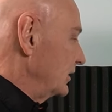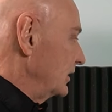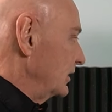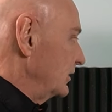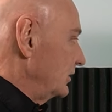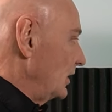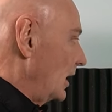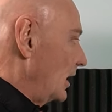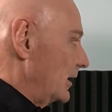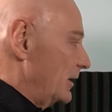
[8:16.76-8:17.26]
in the
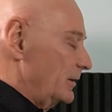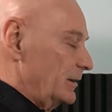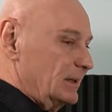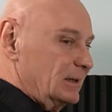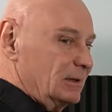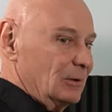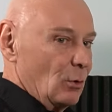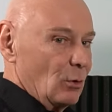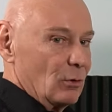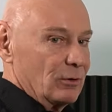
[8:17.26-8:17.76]

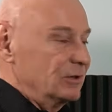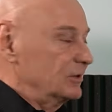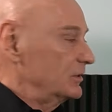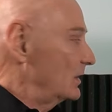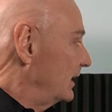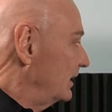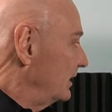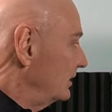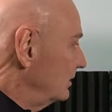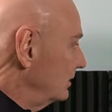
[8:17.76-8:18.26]
entirety or in
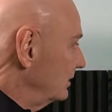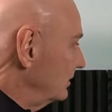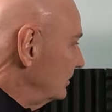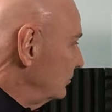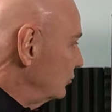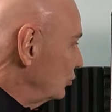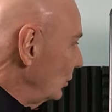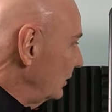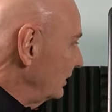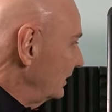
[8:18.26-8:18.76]
any
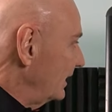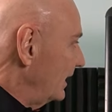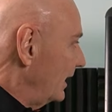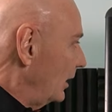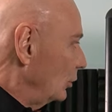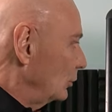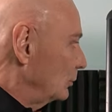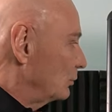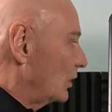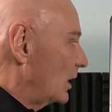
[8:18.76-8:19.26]
jointly
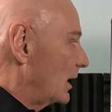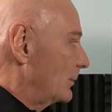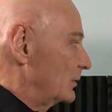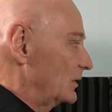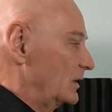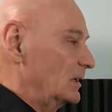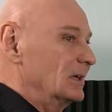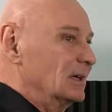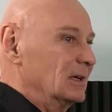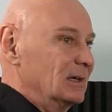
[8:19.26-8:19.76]
held
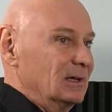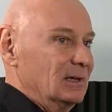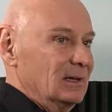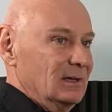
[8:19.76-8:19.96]
property,